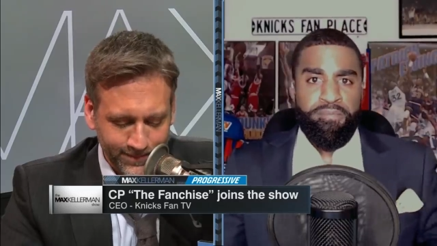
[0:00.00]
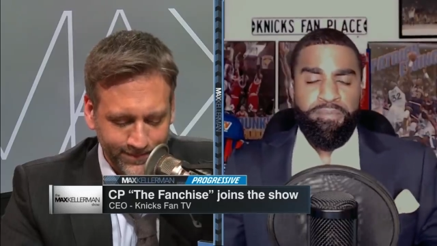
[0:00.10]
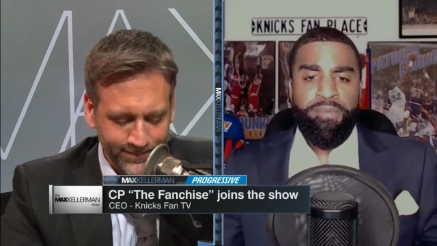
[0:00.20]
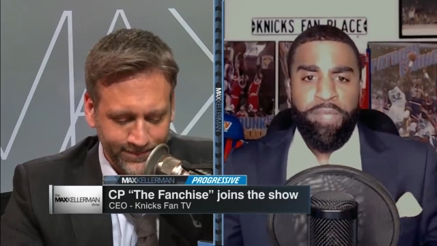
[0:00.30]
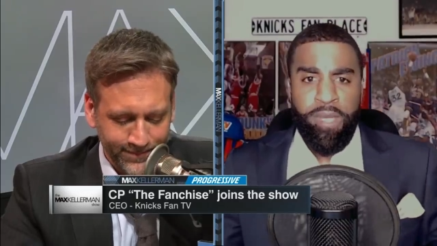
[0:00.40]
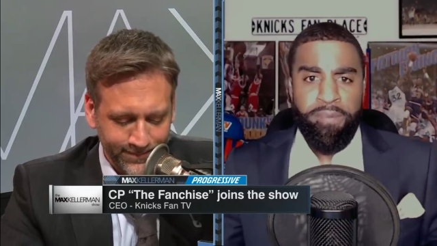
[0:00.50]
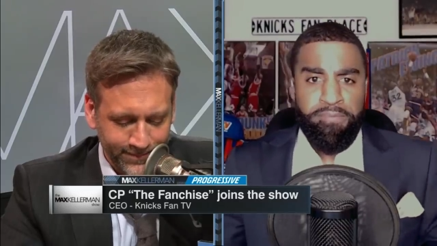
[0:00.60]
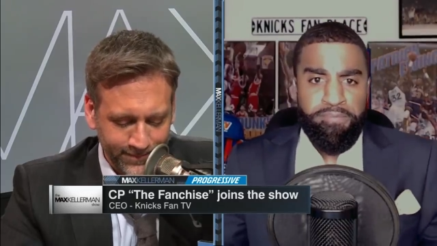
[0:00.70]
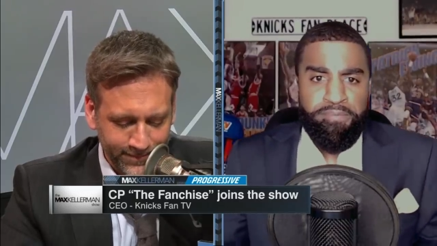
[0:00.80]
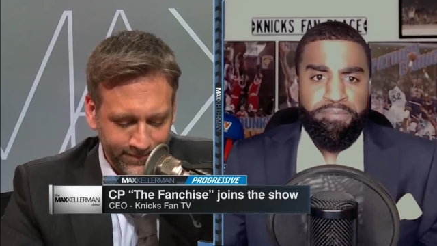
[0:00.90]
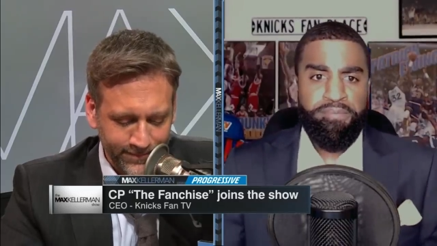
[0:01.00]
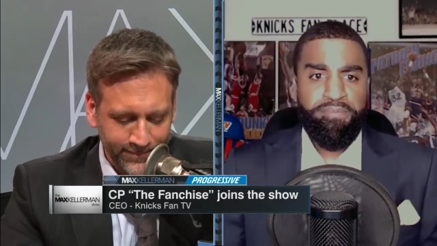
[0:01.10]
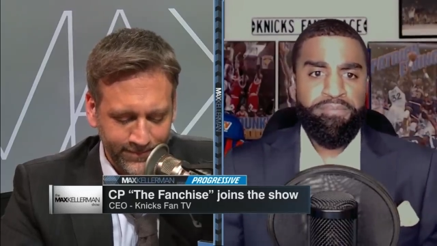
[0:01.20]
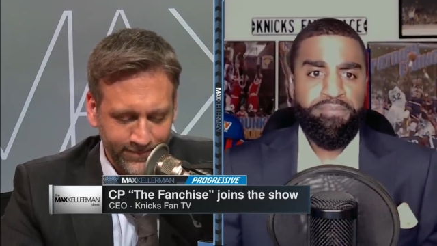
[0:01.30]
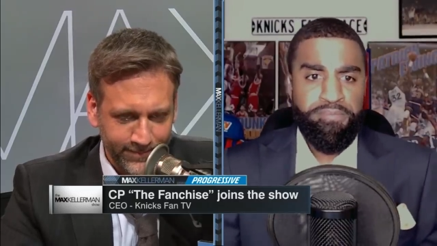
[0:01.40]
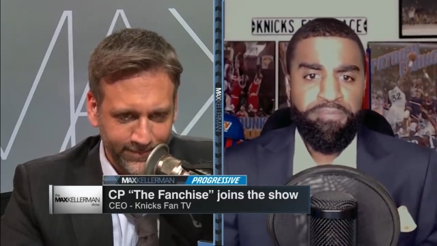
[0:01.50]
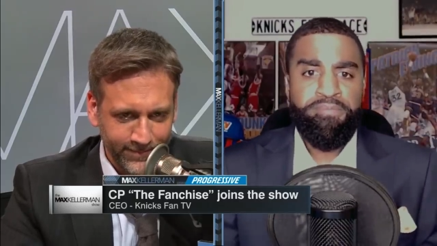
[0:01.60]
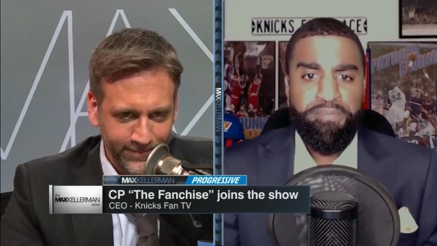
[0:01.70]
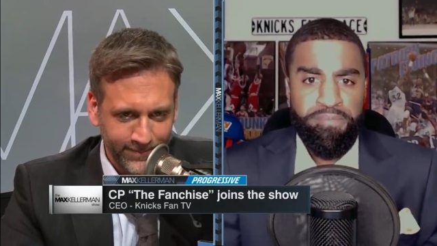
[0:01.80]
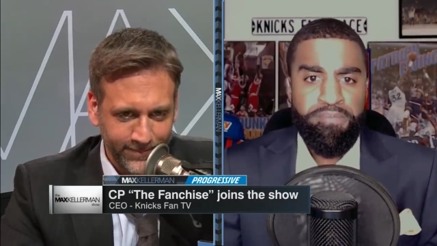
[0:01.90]
Speaker 1: Mm. Yeah. Mm, mm,
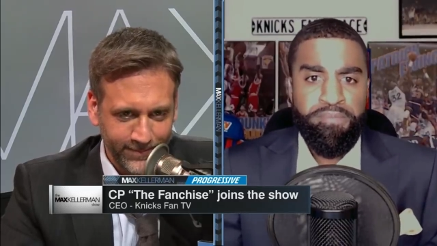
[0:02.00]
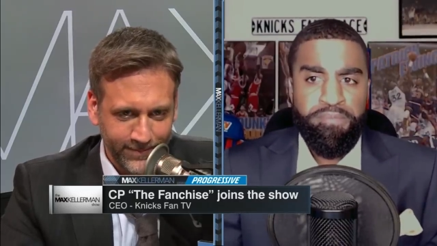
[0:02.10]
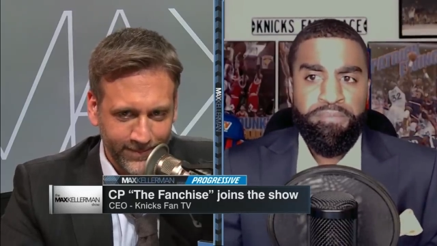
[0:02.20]
mm.